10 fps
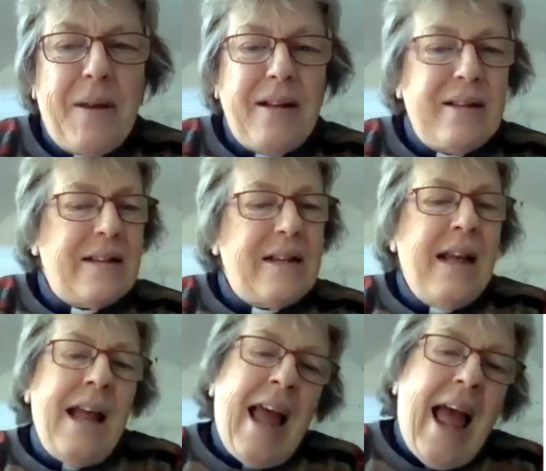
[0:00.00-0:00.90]
minister,
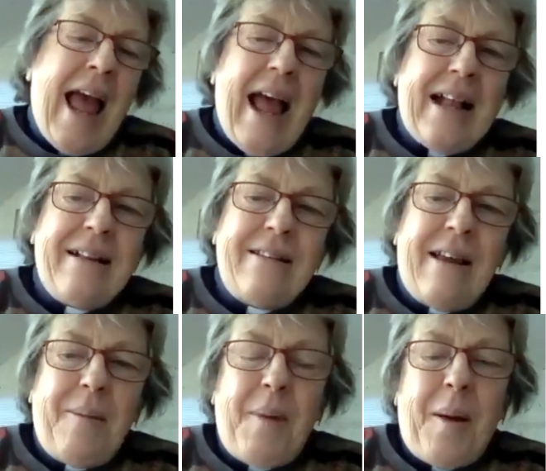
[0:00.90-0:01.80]
and
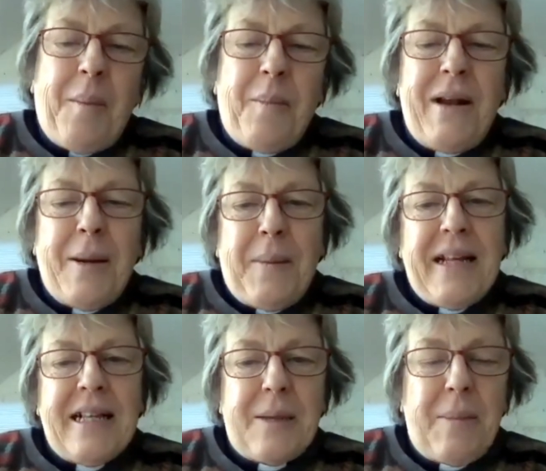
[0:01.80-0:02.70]
um, I'm really
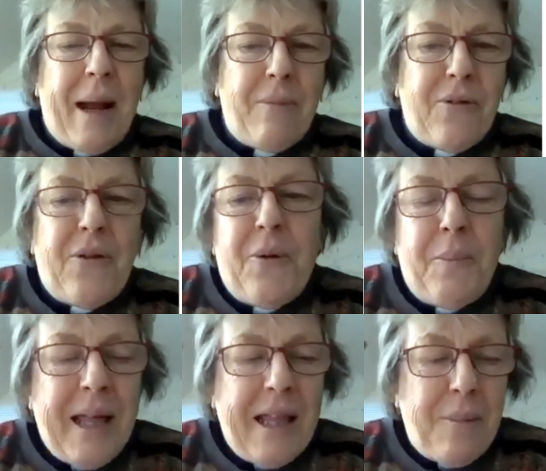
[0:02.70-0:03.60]
pleased to be able to
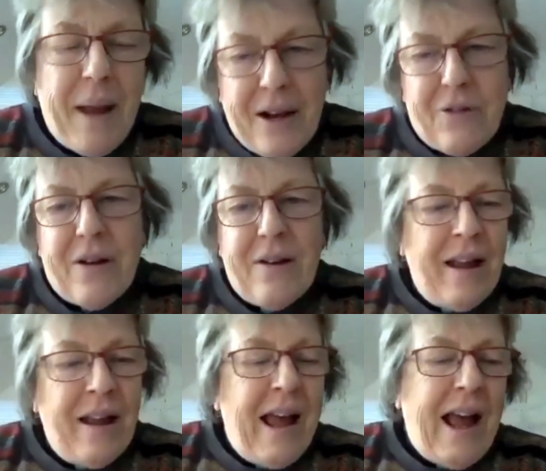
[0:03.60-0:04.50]
be the patron
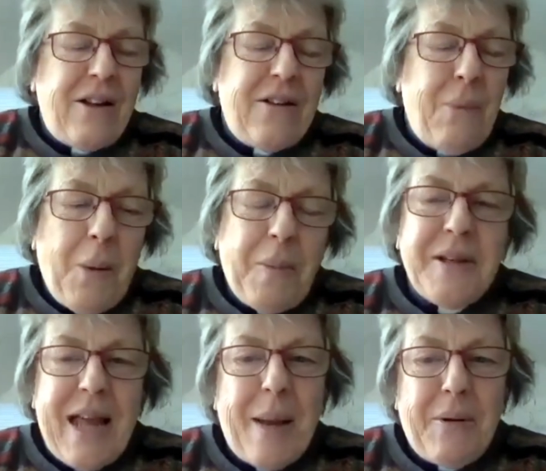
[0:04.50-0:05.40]
uh, to Open
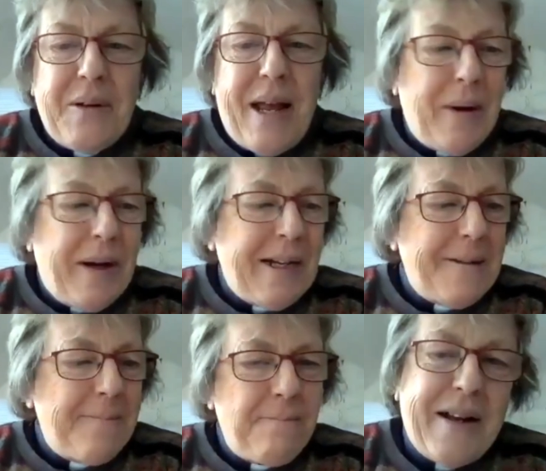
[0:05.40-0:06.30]
Table Network.
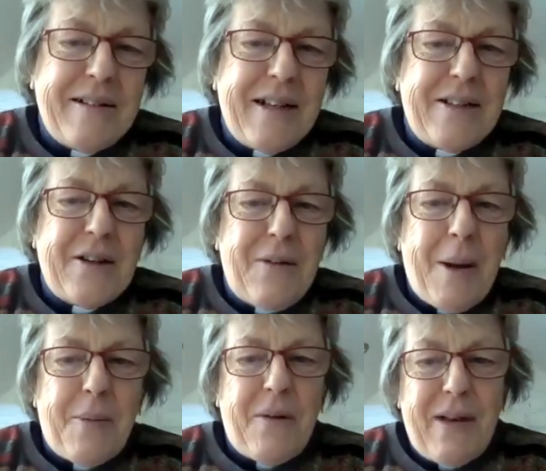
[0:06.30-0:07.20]
It's a
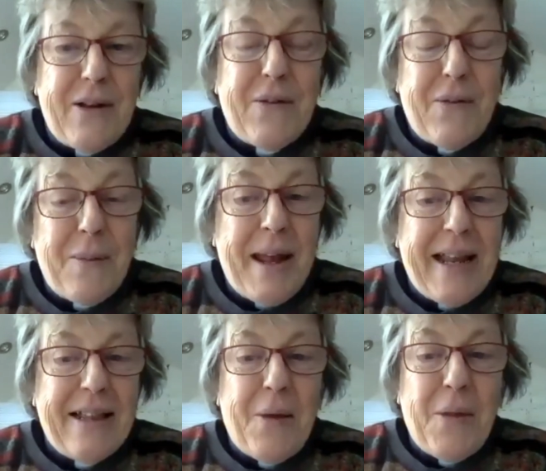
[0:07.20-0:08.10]
great privilege for me.
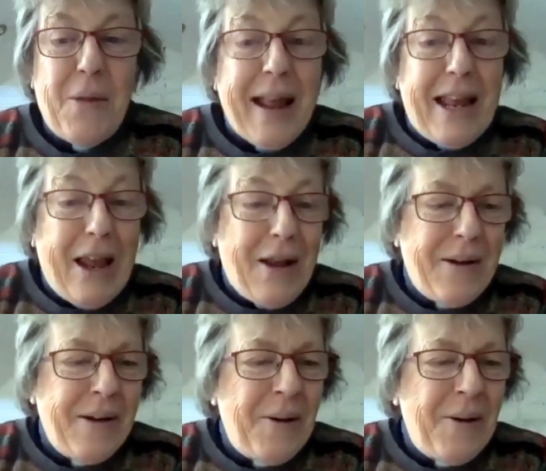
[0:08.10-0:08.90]
So thank you.